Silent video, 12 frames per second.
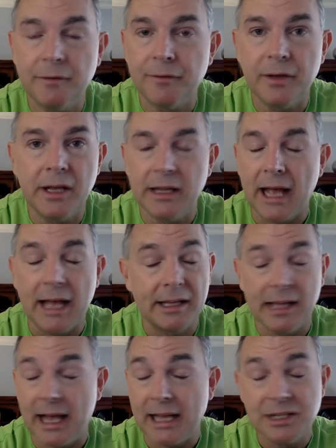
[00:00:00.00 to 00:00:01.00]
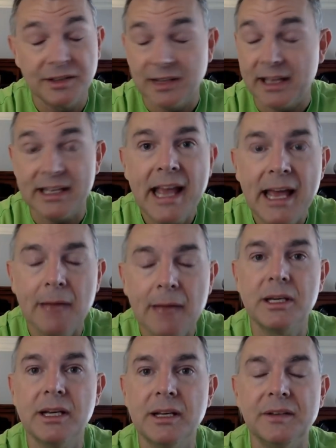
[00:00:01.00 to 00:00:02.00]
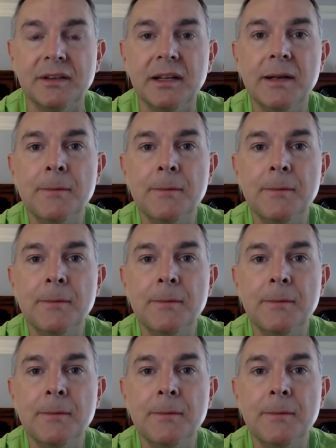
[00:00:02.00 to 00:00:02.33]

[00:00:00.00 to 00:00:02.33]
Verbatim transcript: If I I just I can't because